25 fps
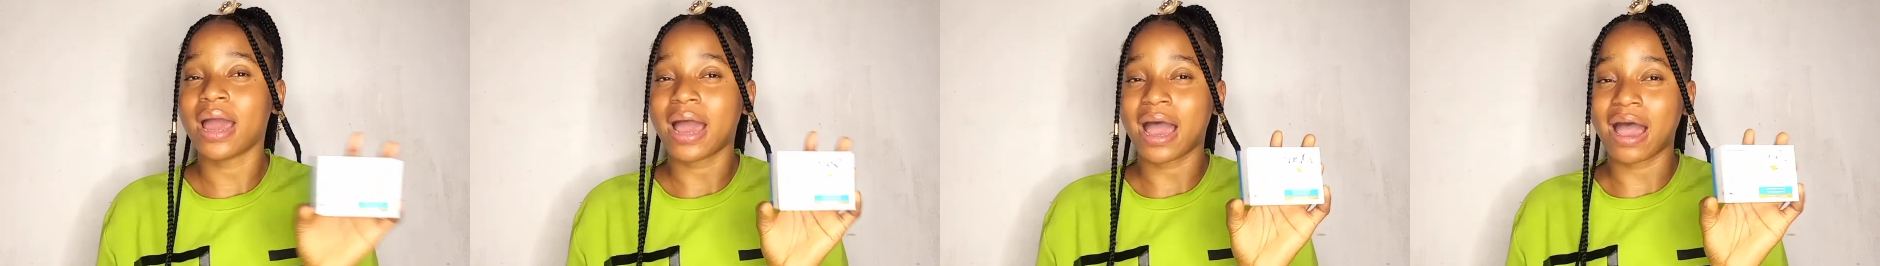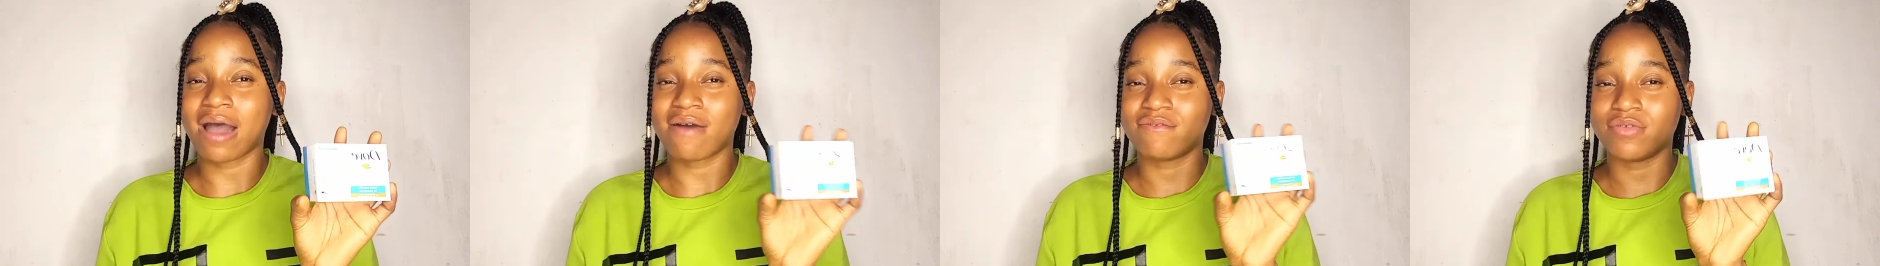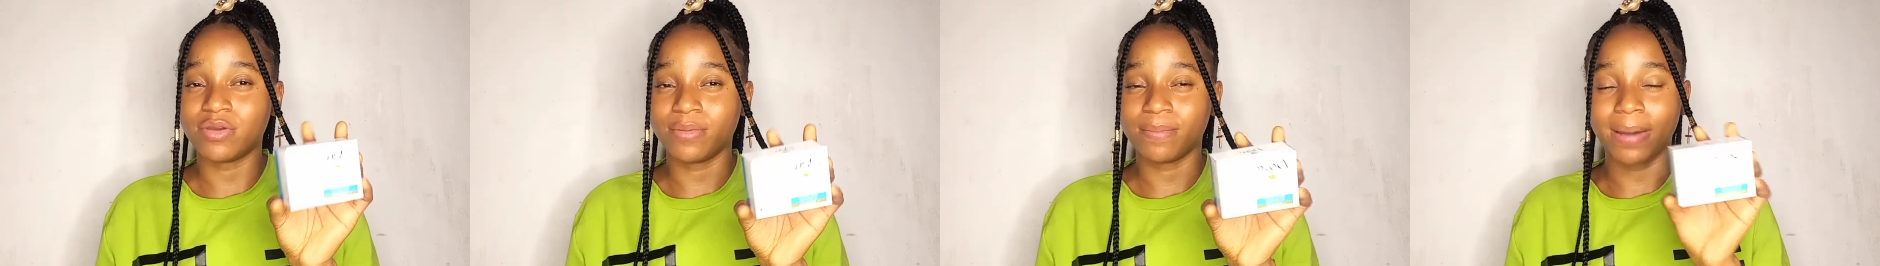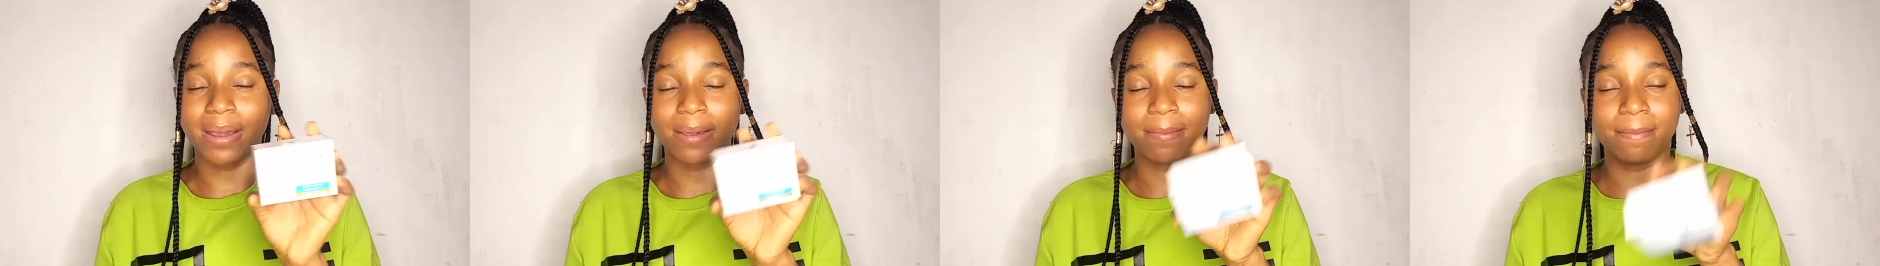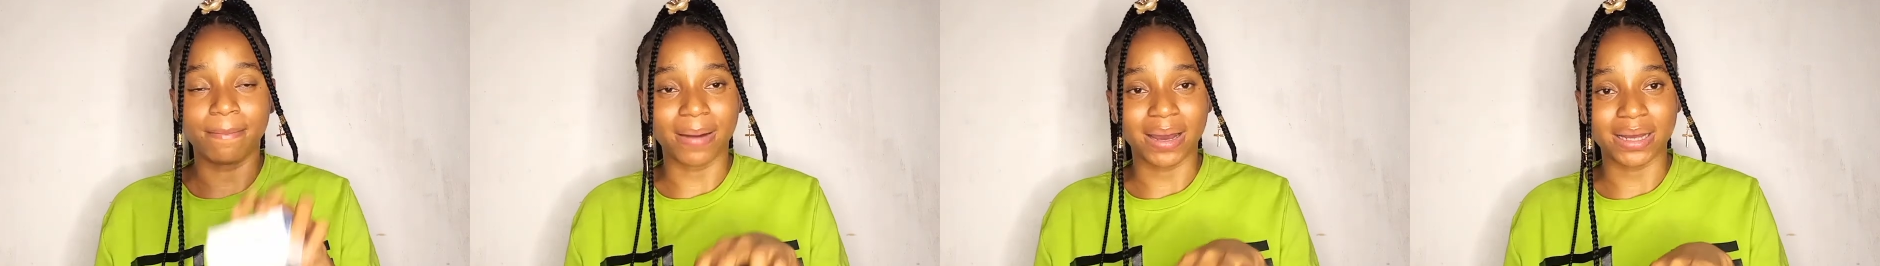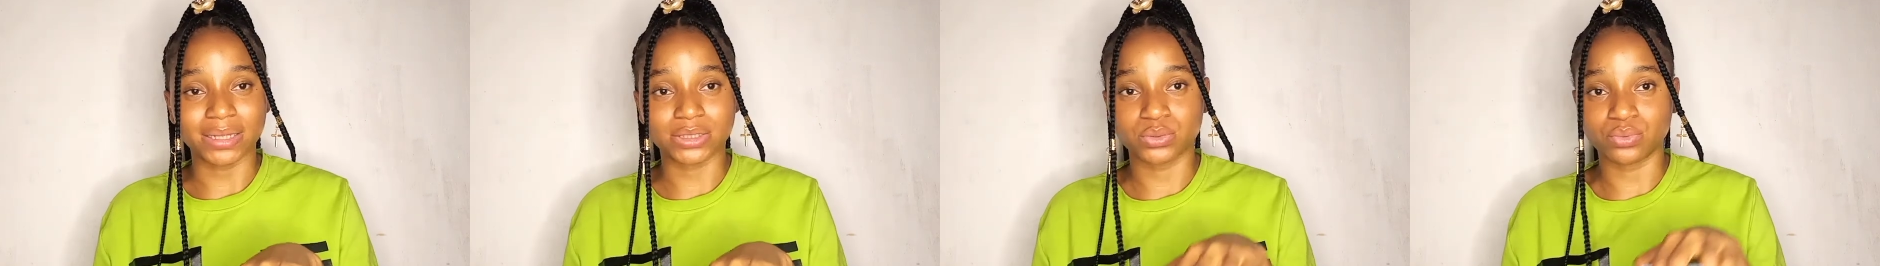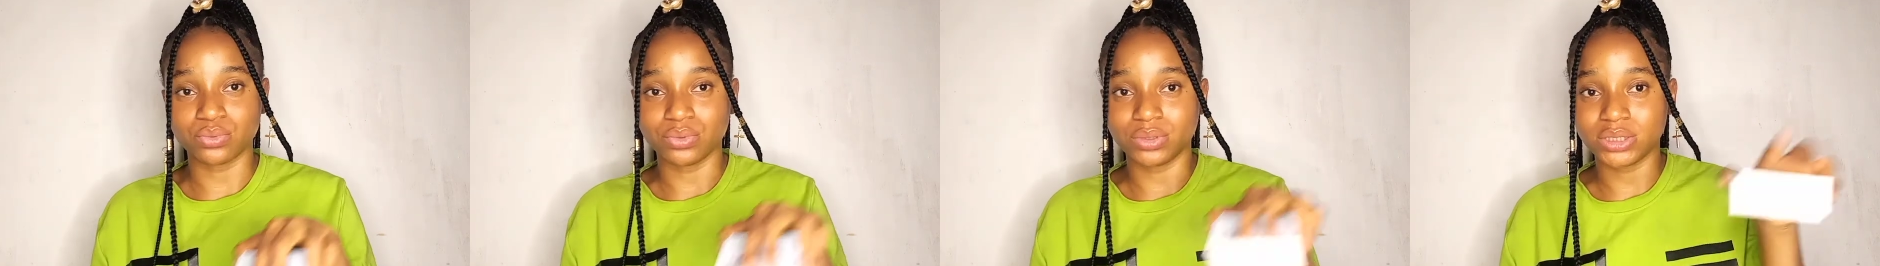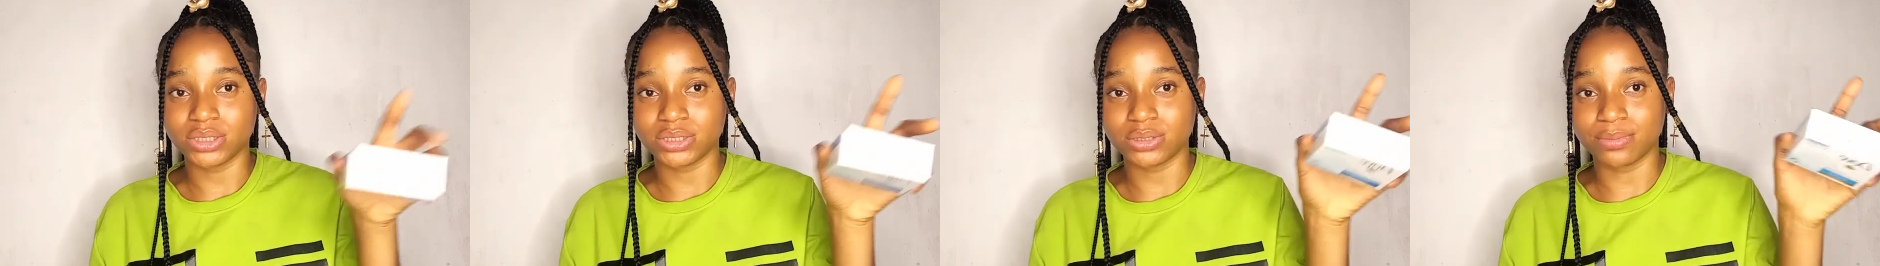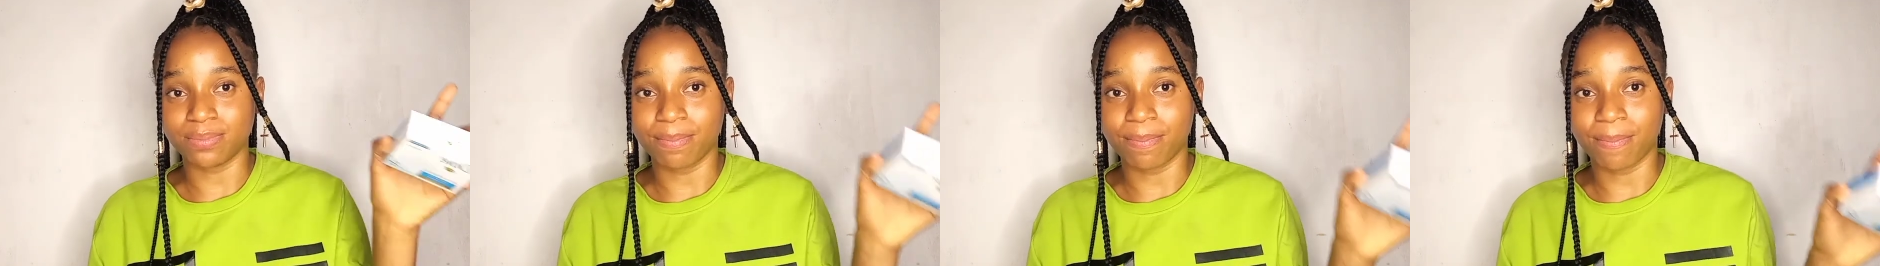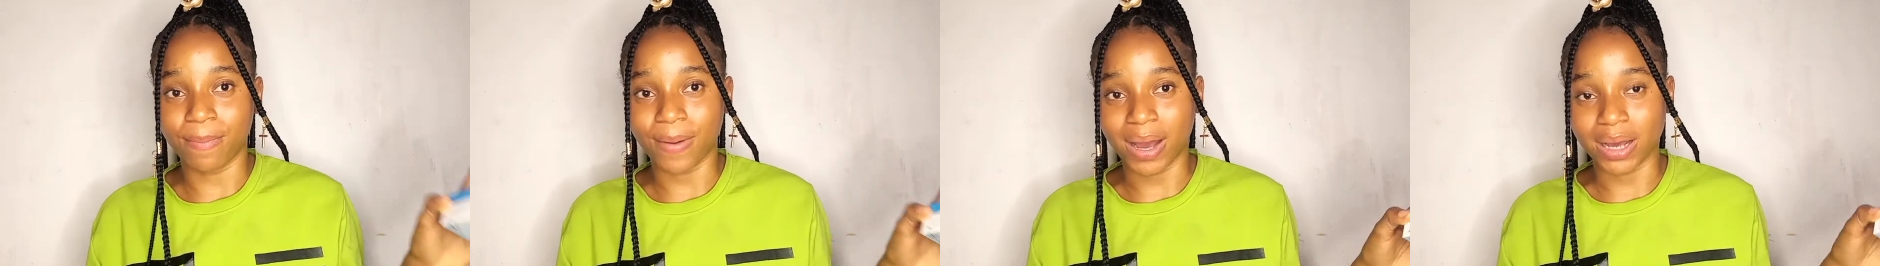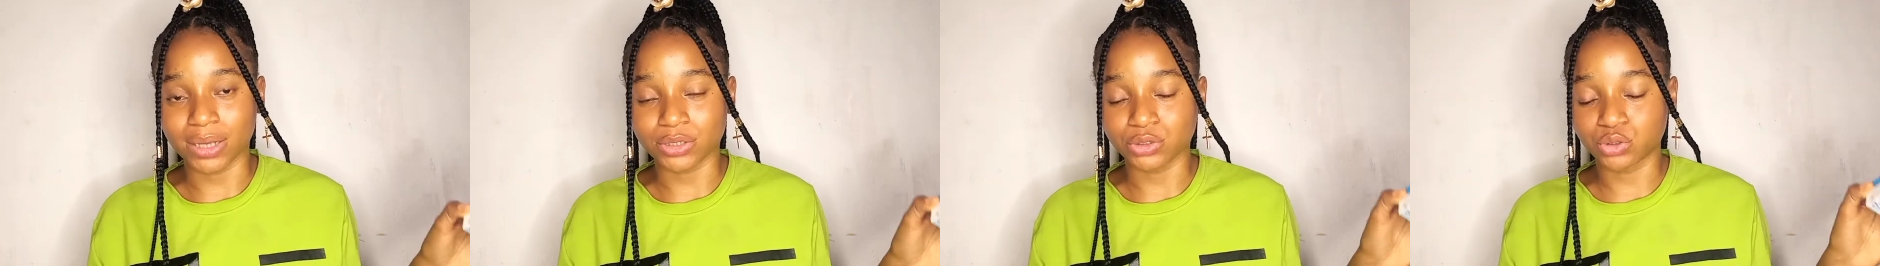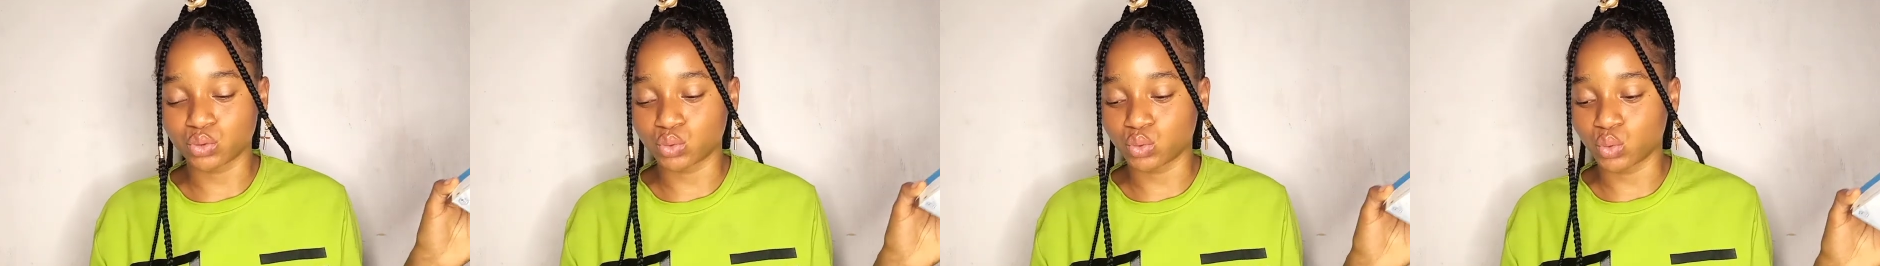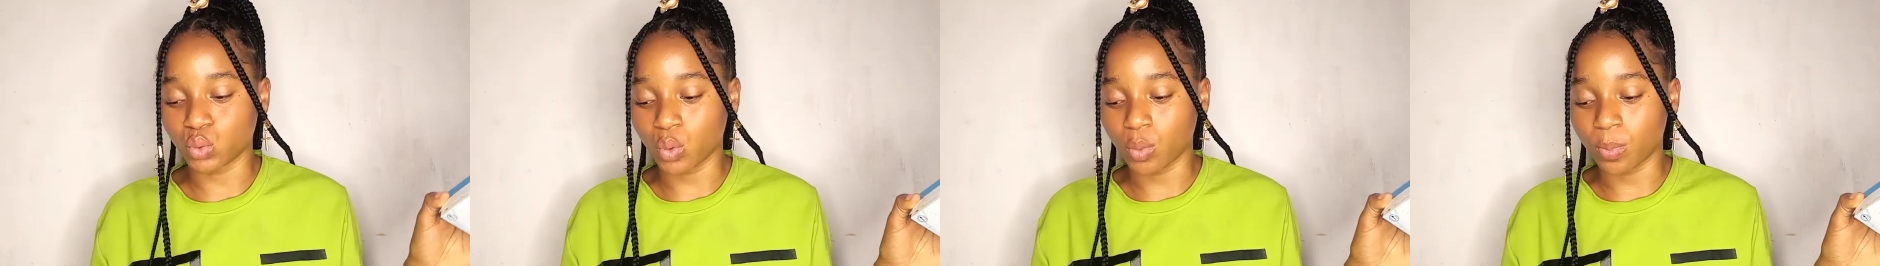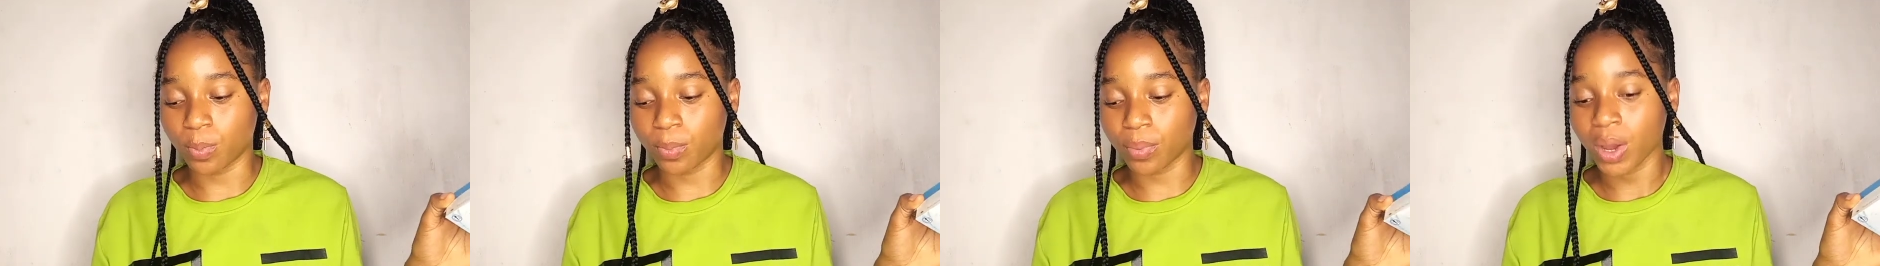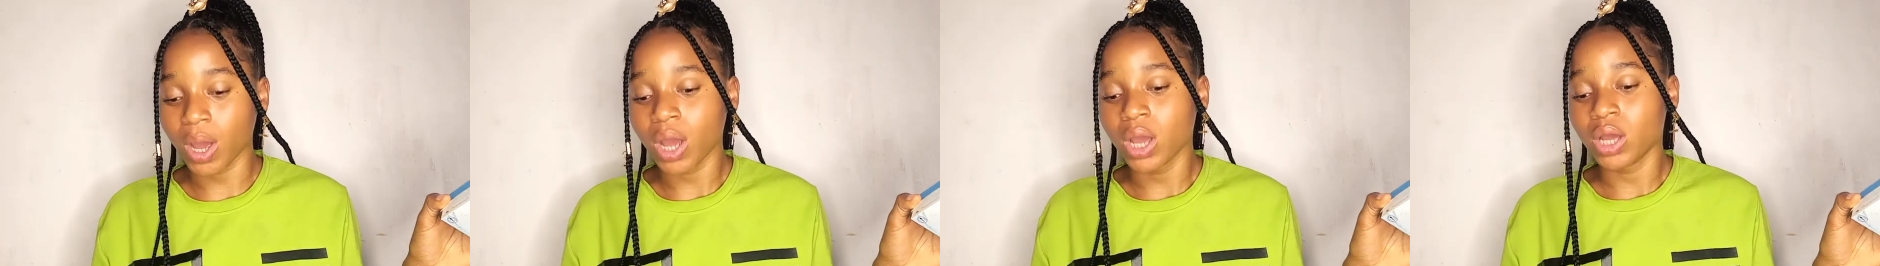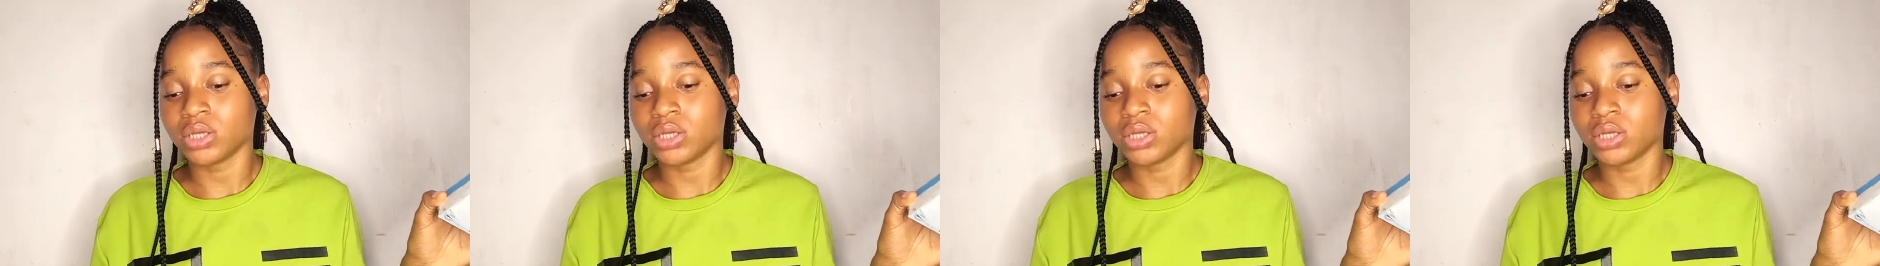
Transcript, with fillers: having my bath with this bath soap,